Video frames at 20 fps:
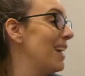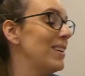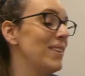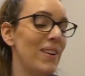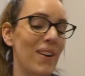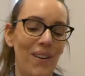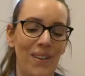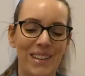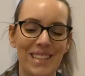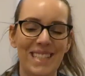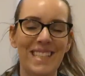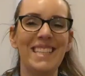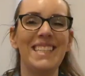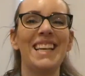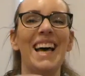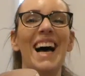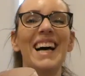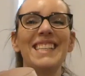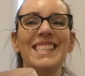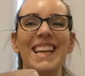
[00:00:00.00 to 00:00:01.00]
No, she's
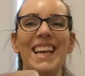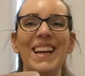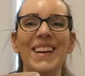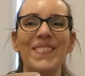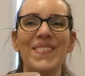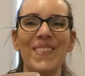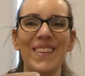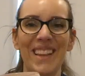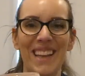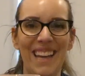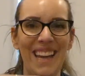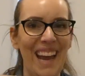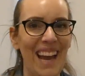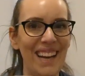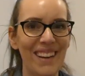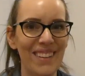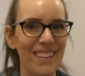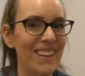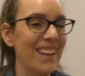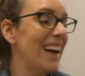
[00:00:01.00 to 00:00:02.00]
asking for the
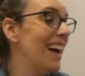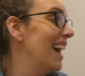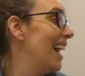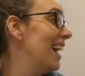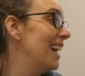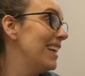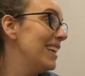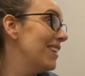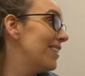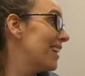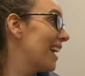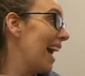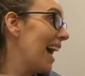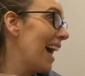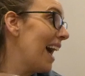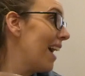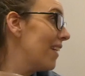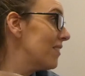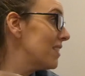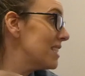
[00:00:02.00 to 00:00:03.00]
candle. You can't
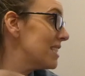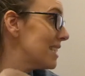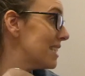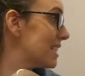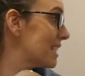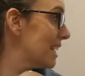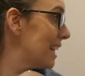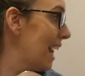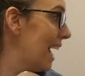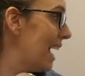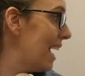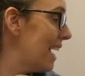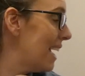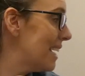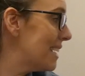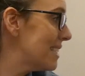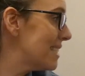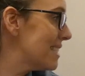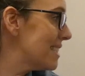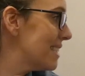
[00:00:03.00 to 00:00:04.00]
have this, it's
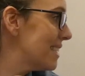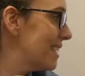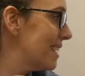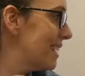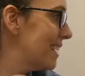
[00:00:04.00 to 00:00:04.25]
glass.